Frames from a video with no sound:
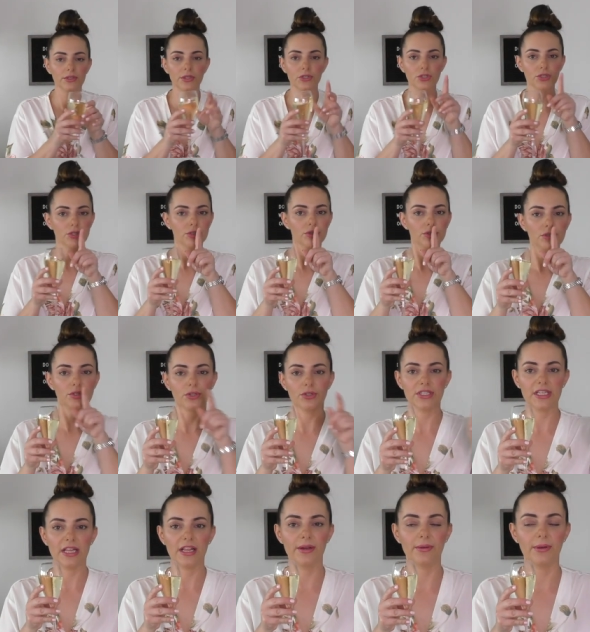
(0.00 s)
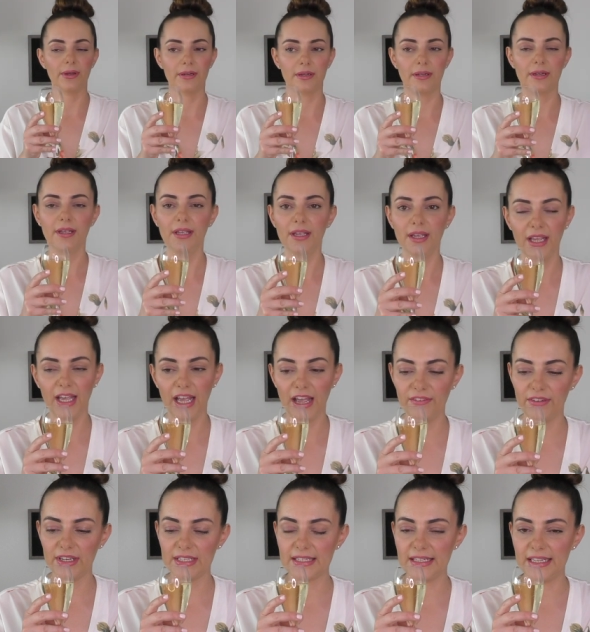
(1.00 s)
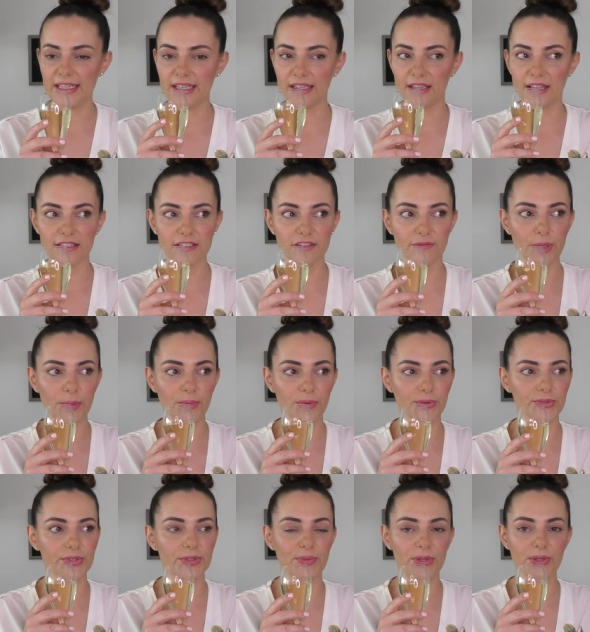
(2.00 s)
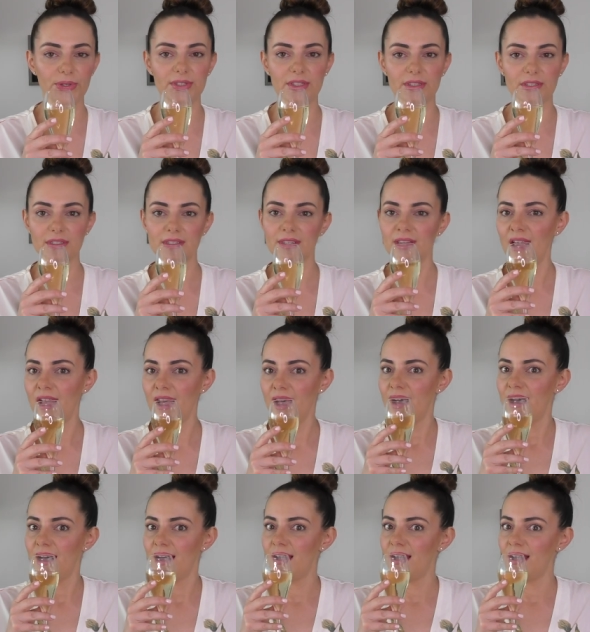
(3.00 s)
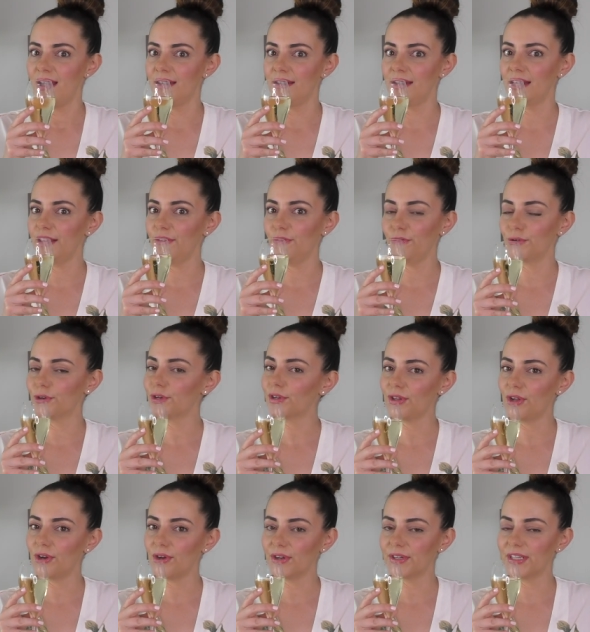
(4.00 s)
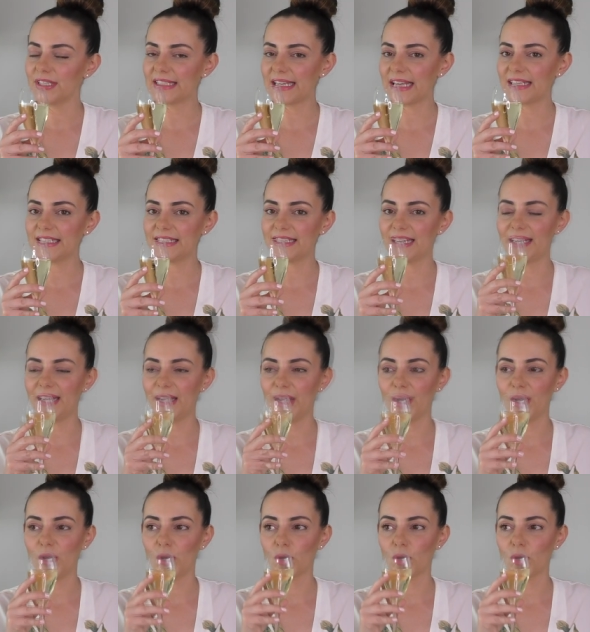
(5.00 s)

shh, tell I'm having a sneaky glass of bubbles because it's nearly four o'clock on a Saturday.